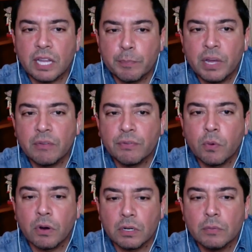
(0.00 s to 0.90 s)
Oh, like we did. Pod
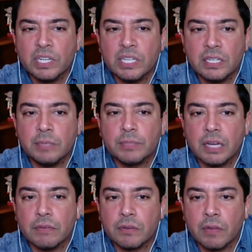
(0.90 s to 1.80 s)
four. We did a yeah. deep
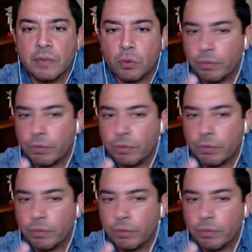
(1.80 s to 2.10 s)
dive on the